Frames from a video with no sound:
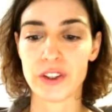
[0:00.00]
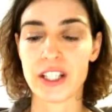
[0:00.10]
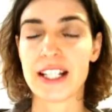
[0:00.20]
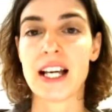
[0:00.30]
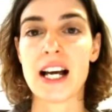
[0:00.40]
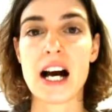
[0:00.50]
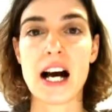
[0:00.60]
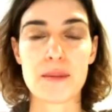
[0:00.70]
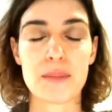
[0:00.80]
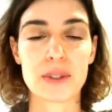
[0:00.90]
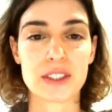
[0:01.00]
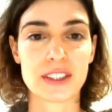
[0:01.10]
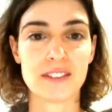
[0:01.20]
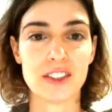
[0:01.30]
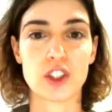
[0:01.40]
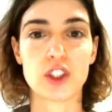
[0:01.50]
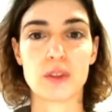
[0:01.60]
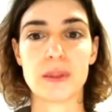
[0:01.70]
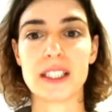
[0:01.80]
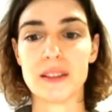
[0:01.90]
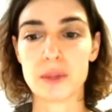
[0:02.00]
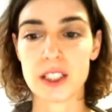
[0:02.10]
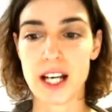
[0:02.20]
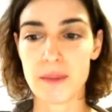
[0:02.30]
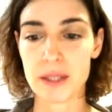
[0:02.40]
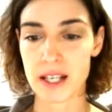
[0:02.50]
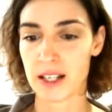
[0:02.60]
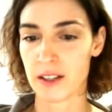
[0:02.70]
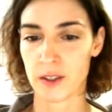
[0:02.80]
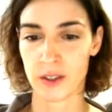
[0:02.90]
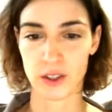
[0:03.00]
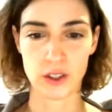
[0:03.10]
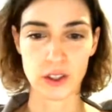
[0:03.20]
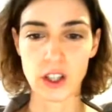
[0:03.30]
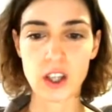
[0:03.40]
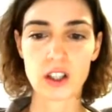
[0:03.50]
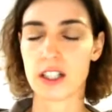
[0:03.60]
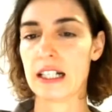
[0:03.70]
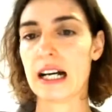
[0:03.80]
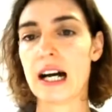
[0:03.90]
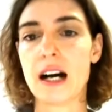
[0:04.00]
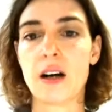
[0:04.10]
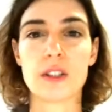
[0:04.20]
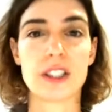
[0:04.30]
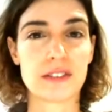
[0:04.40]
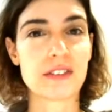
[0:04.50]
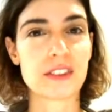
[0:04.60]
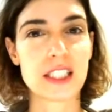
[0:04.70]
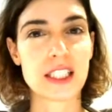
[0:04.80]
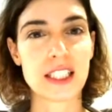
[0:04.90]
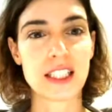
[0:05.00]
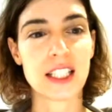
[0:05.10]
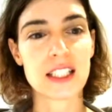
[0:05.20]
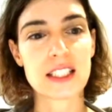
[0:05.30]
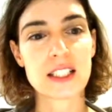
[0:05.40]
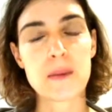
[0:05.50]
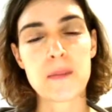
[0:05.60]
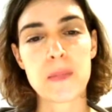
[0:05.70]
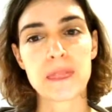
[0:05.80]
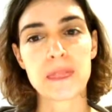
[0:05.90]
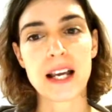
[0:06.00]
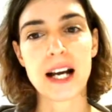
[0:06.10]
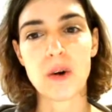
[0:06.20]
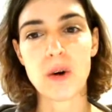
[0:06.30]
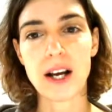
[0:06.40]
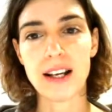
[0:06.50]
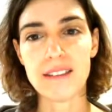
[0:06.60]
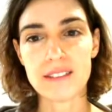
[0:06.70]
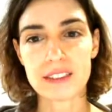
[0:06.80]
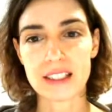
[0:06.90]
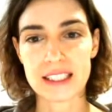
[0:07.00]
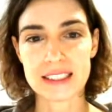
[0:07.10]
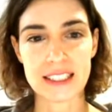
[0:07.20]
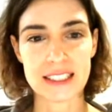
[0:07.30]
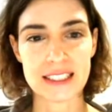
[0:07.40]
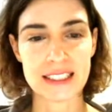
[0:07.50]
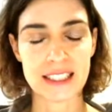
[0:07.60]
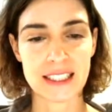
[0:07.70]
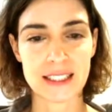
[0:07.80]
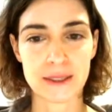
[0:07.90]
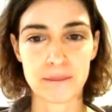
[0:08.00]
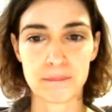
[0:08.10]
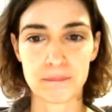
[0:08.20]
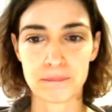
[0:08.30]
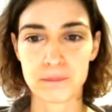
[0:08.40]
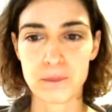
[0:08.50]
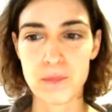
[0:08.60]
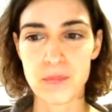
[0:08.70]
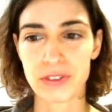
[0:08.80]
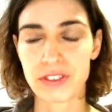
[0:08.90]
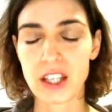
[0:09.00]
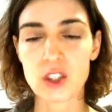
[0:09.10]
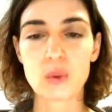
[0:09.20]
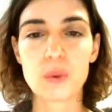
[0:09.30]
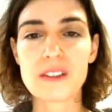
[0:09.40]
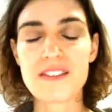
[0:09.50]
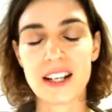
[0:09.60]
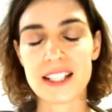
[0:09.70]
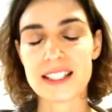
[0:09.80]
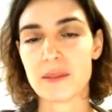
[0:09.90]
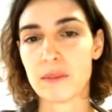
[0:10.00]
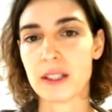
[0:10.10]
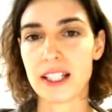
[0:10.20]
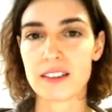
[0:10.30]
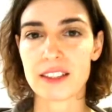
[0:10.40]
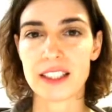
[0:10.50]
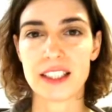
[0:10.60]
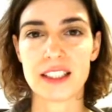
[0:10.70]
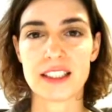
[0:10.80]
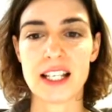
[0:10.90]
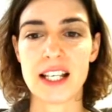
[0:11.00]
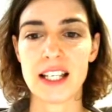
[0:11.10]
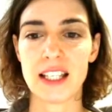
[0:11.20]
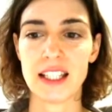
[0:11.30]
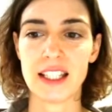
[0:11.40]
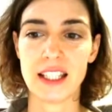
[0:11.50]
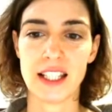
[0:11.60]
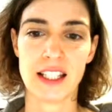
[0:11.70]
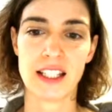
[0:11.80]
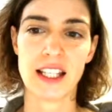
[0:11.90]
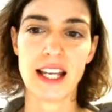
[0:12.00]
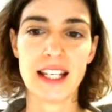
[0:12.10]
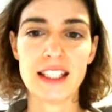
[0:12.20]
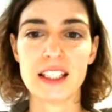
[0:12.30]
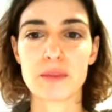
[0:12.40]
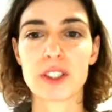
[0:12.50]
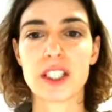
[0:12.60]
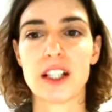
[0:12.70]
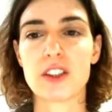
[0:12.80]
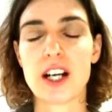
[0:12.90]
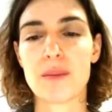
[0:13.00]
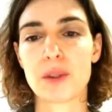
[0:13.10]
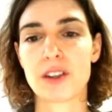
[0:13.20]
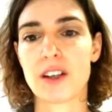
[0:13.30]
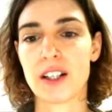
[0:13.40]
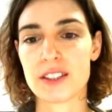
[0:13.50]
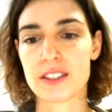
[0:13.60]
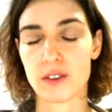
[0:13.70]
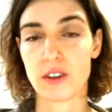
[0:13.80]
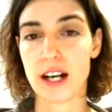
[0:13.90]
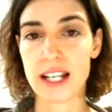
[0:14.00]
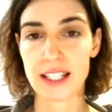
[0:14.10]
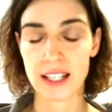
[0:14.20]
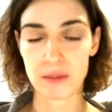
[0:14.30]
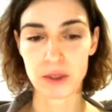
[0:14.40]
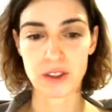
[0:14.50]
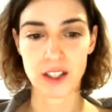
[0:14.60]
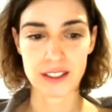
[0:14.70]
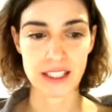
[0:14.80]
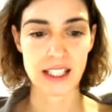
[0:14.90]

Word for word: that I personally feel should be chemotyped. Look how different it is. However, as I said, um, you will find similarities in any immortelle you come across or I came across